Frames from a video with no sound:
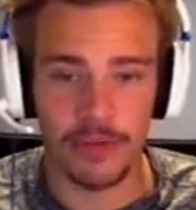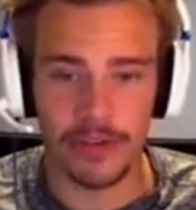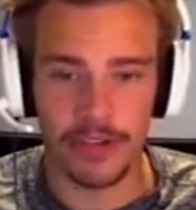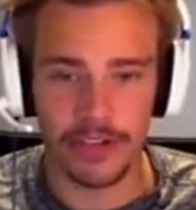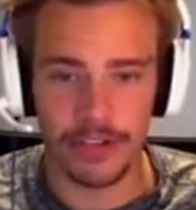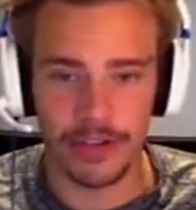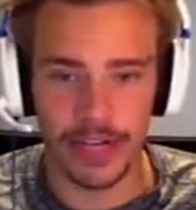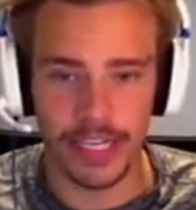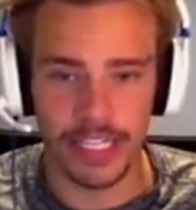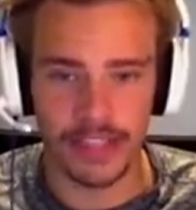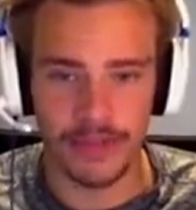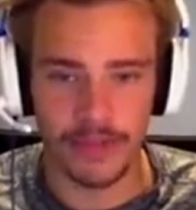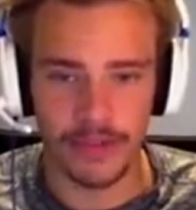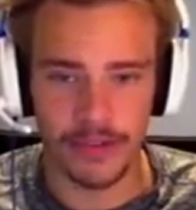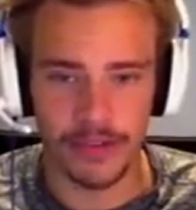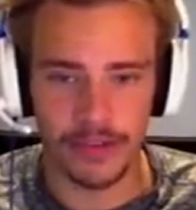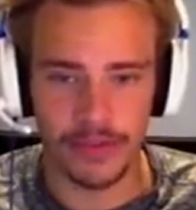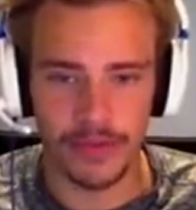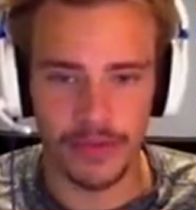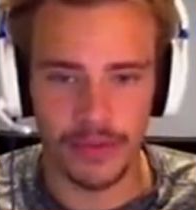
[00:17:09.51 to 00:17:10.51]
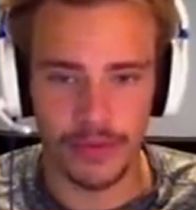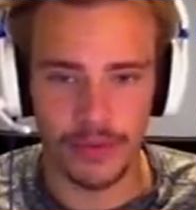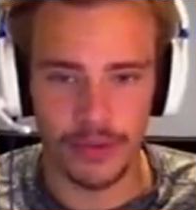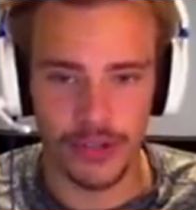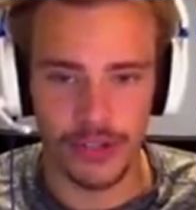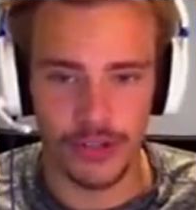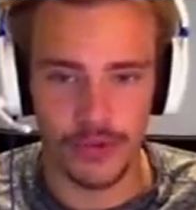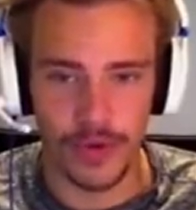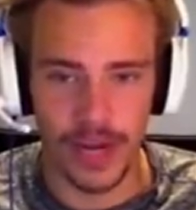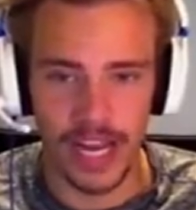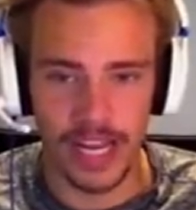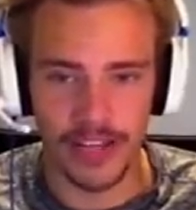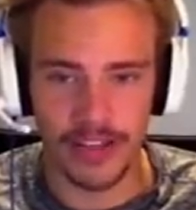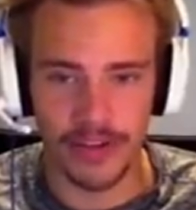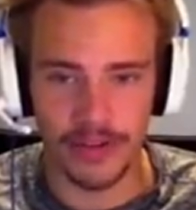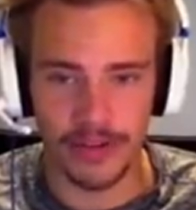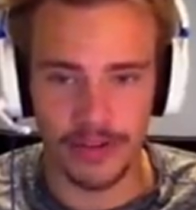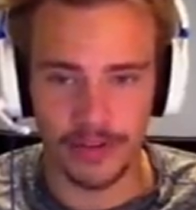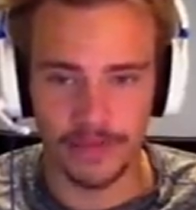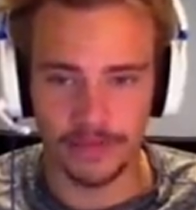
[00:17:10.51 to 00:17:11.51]
want to transfer or sway
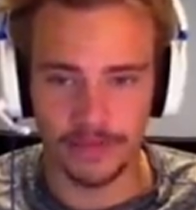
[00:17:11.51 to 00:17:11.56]
you.